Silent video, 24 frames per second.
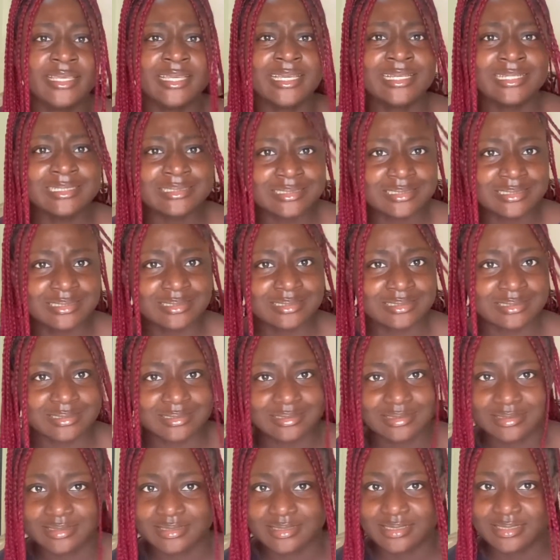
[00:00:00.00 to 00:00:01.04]
Yes.
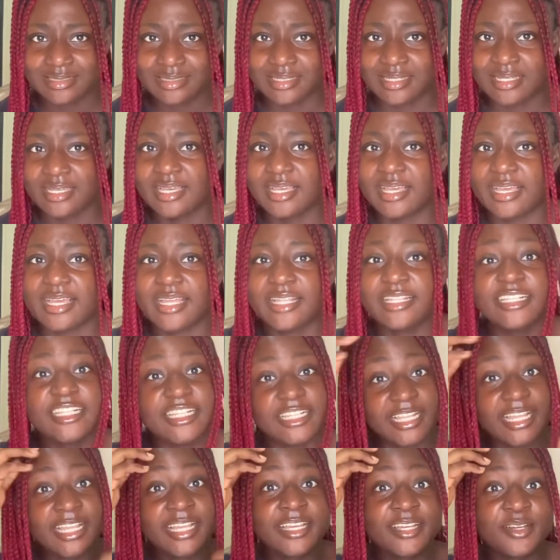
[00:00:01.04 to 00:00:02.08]

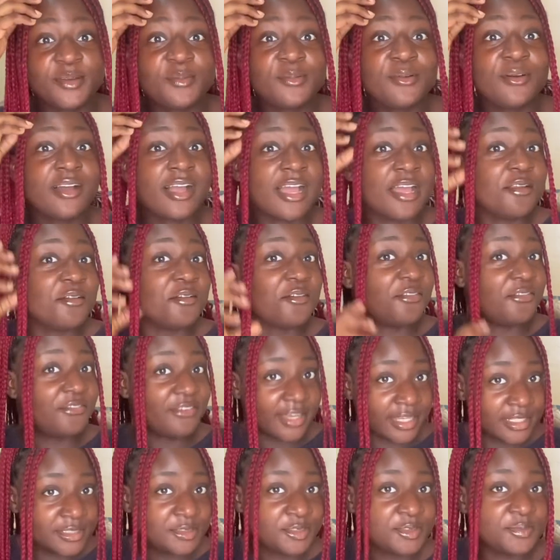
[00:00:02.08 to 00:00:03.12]
Like, what kind of
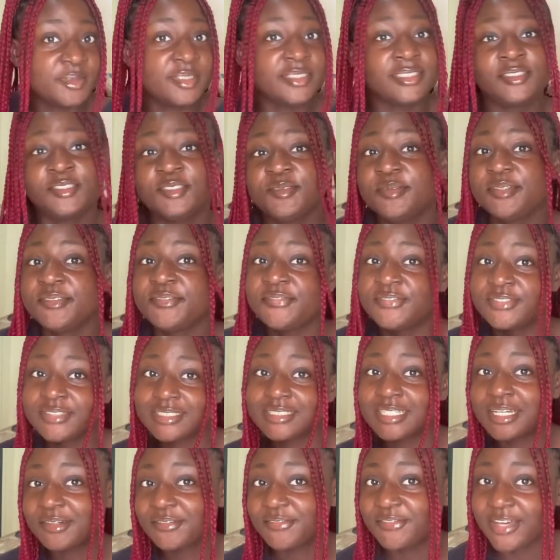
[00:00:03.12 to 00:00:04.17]
fight do you mean? Do you mean
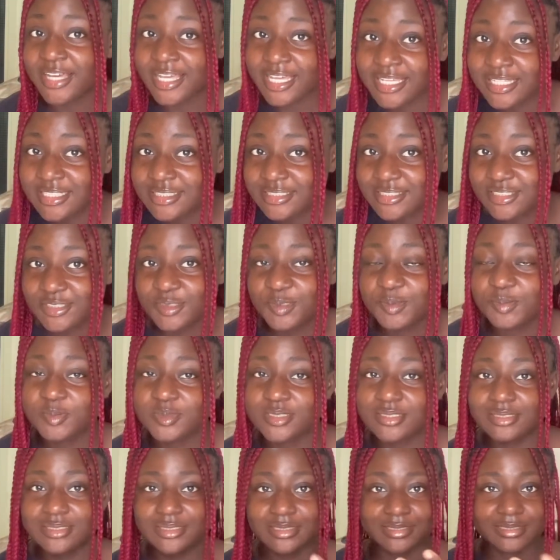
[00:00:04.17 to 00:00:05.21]
physical fight? Do you
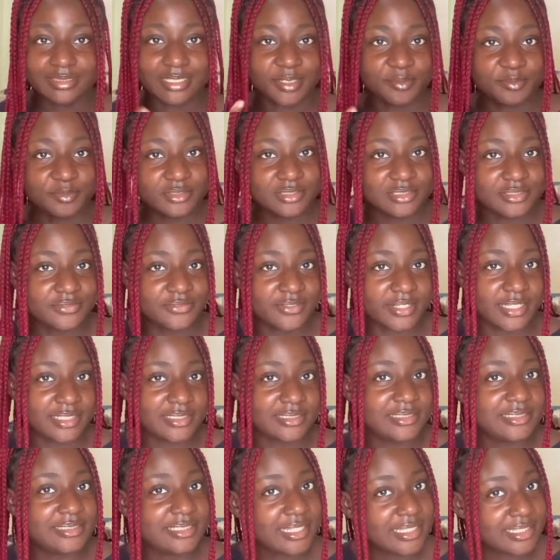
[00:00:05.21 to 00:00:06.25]
mean abusive
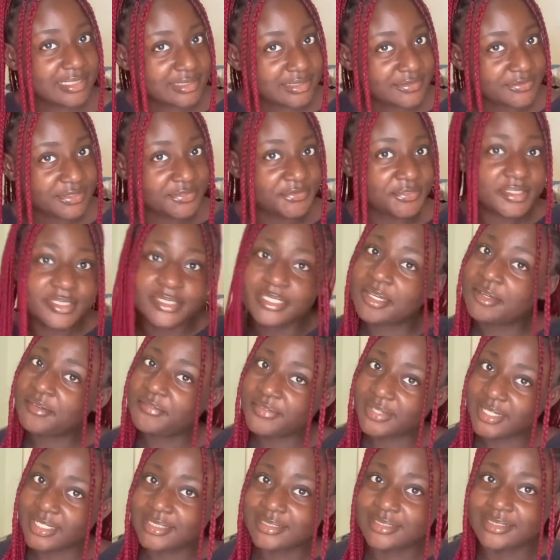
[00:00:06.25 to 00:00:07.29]
fight? Yes, physical
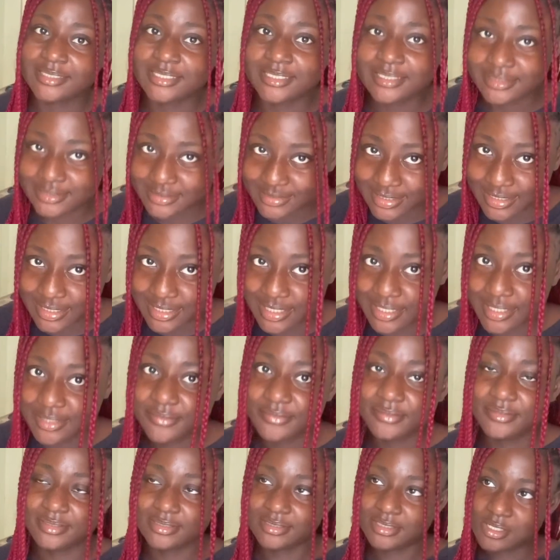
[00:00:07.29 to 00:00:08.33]
fight. Yes, I
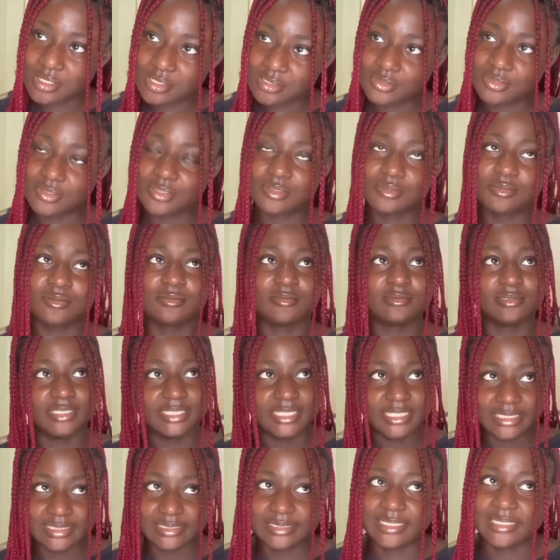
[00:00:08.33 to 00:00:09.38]
have. Secondary school.
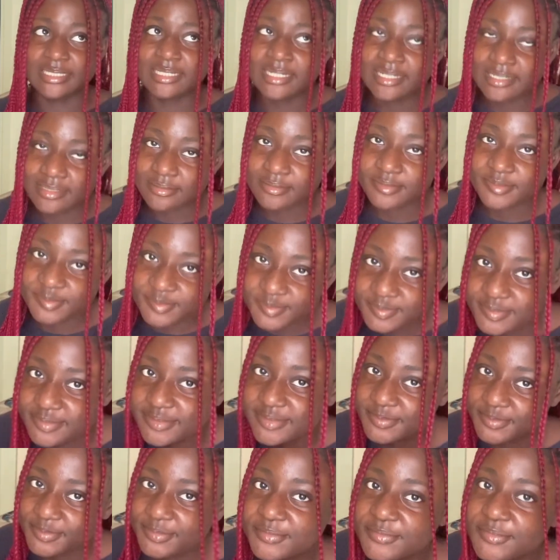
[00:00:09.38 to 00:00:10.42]
Yes, I have.
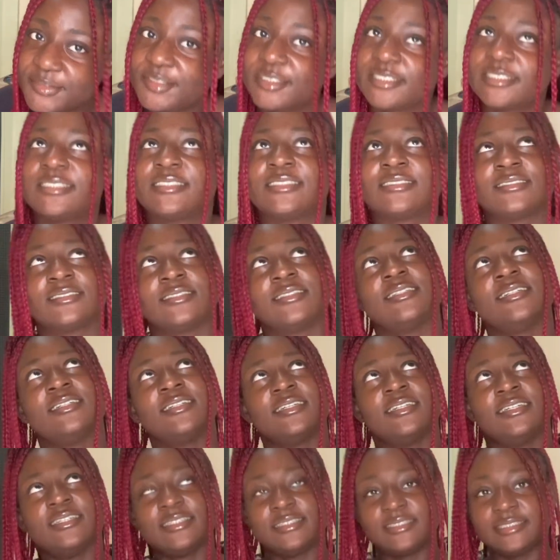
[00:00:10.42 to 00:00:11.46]
We fought.
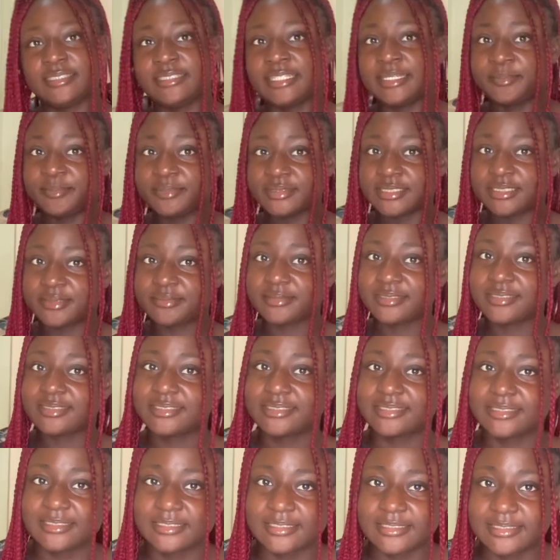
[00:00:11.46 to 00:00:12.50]
You did beat me.
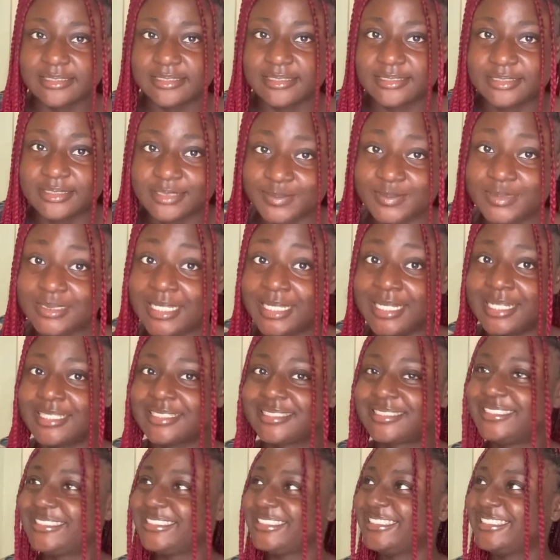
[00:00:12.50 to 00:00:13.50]
Something like that.